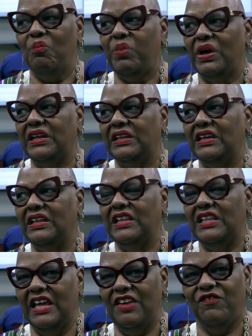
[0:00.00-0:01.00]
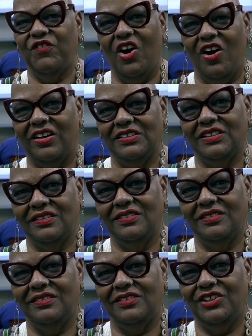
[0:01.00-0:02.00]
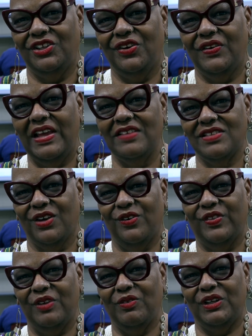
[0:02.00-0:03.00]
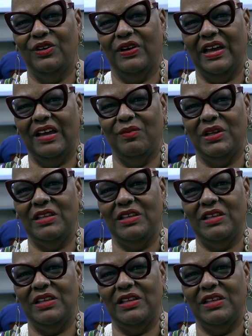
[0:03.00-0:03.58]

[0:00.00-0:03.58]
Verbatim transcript: But they fought, you know, and that's the whole thing with Neil Gaiman.